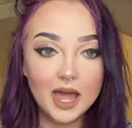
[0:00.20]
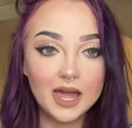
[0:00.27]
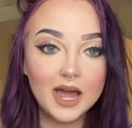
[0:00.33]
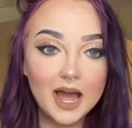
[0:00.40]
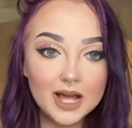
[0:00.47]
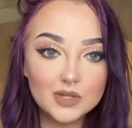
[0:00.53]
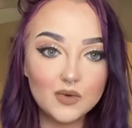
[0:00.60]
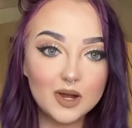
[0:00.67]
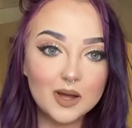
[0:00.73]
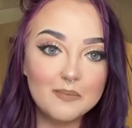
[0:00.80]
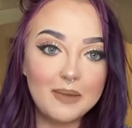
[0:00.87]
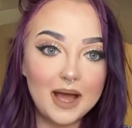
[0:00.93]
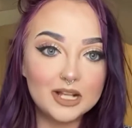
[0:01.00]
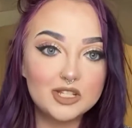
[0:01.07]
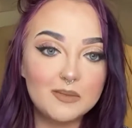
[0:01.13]
Hey guys,
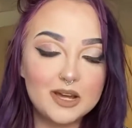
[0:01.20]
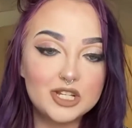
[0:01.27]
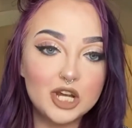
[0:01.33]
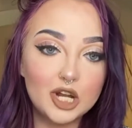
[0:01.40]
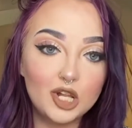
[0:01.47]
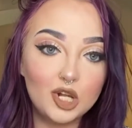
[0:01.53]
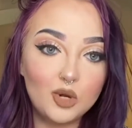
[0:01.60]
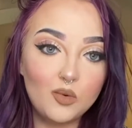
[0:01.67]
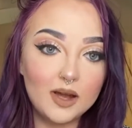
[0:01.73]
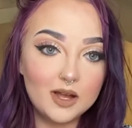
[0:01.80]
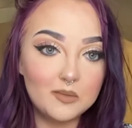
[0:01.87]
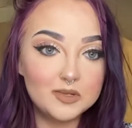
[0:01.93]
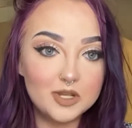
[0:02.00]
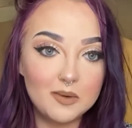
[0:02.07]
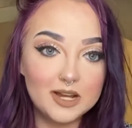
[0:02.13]
welcome back to my channel or
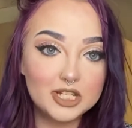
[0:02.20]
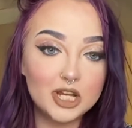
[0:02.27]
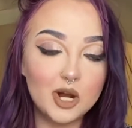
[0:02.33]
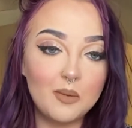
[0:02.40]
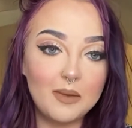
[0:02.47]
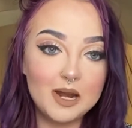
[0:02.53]
welcome to my channel.